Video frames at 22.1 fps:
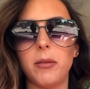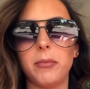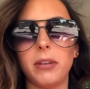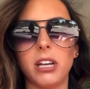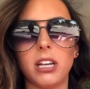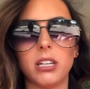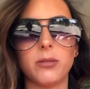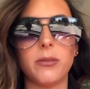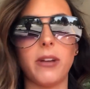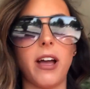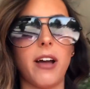and
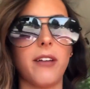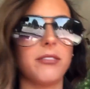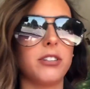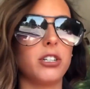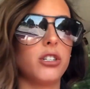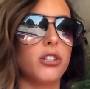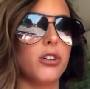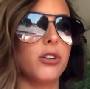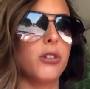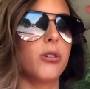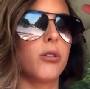because we have
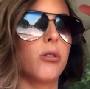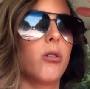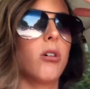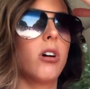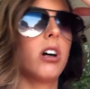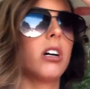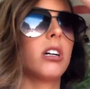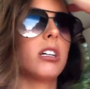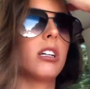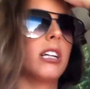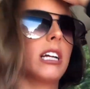
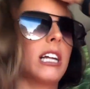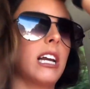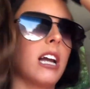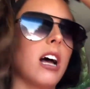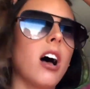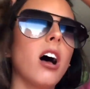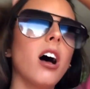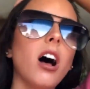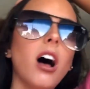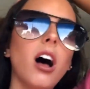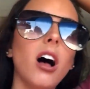to clean
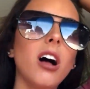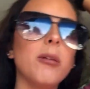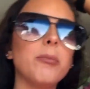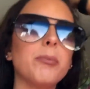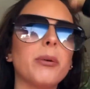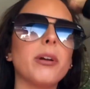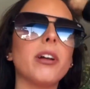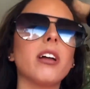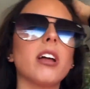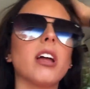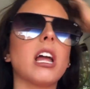up
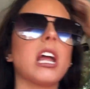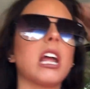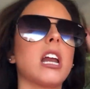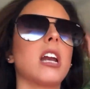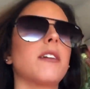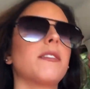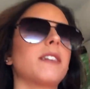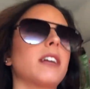and